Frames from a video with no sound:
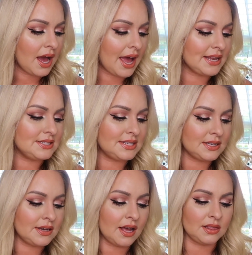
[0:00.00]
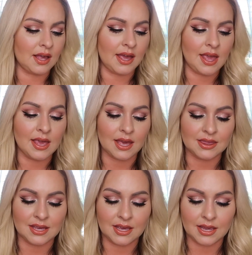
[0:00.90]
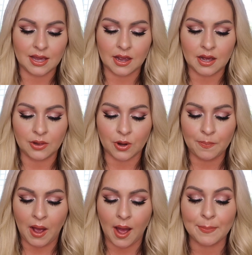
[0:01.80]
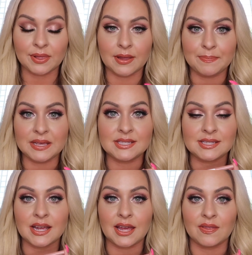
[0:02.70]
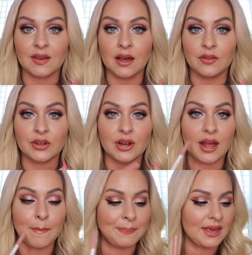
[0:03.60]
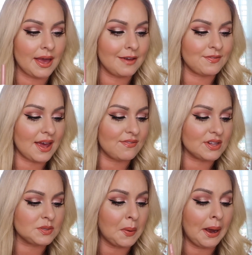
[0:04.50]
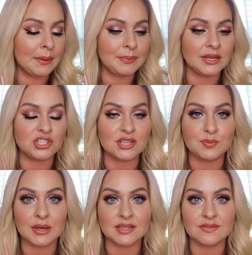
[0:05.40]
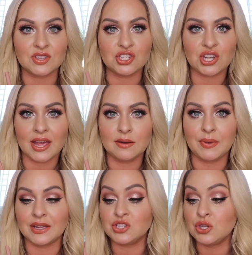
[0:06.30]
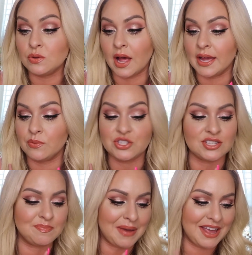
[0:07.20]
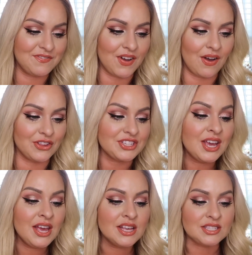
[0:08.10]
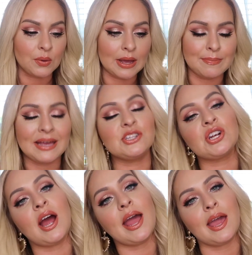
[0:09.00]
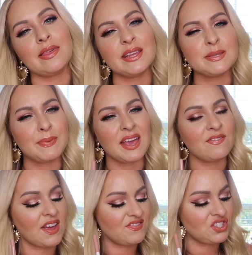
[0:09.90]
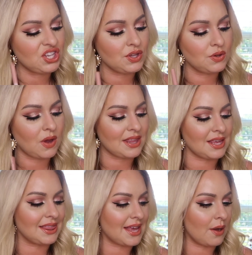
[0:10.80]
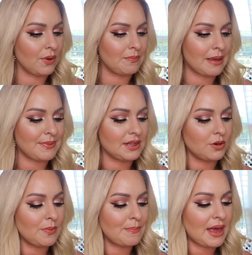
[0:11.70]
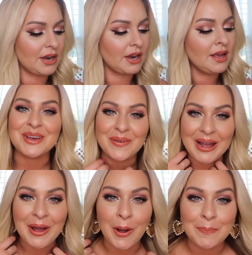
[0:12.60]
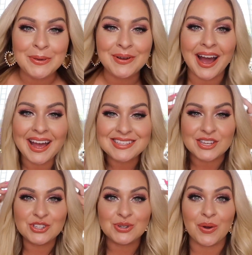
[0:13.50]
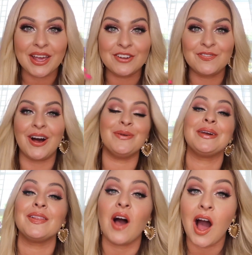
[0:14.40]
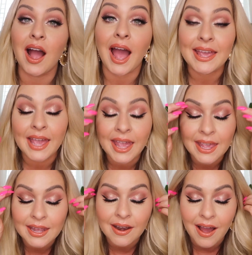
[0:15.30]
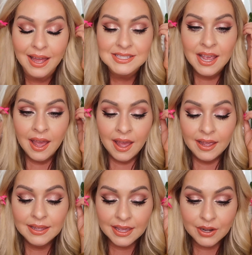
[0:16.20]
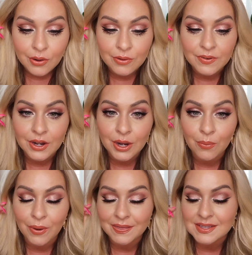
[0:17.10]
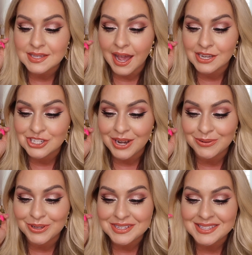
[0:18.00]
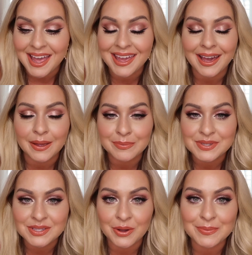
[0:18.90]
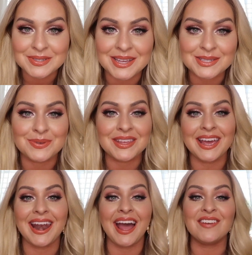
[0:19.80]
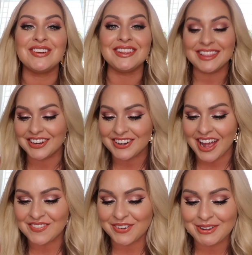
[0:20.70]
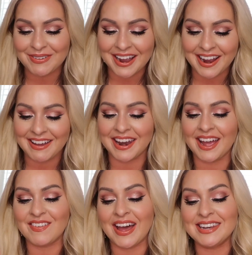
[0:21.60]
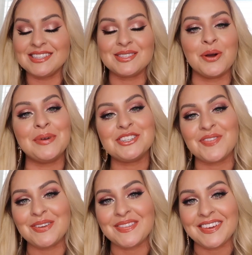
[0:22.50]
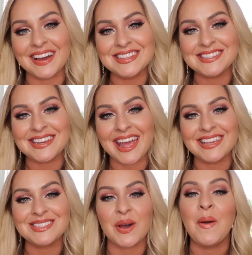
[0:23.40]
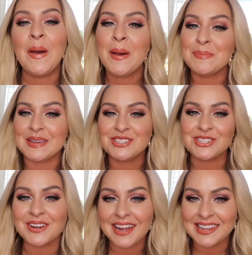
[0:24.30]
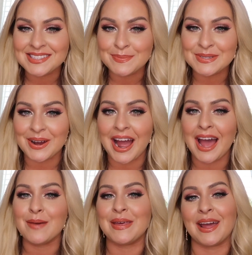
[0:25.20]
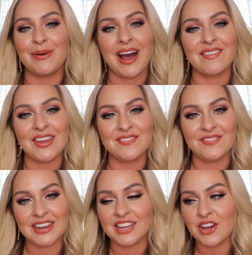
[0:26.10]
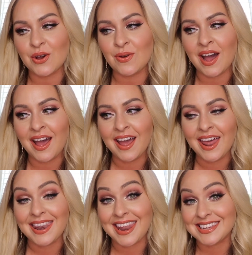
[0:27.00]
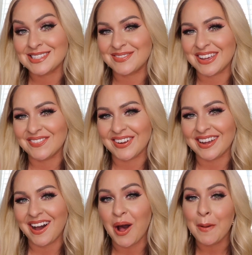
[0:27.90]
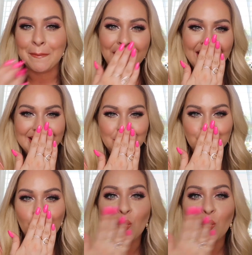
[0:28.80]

I did not like the Colourpop Lippy Stick in the color BFF. That's probably just because of the shade being too light, which is my fault. So I might try, I think it's BFF 2. I think that one might be a little bit better. So I hope you guys enjoyed following along. I cannot get over what this eyeshadow looks like. I am so obsessed with it. I have glitter everywhere and I have had so much fun with you guys today. So be sure and subscribe and I will have a video next week for y'all. Bye!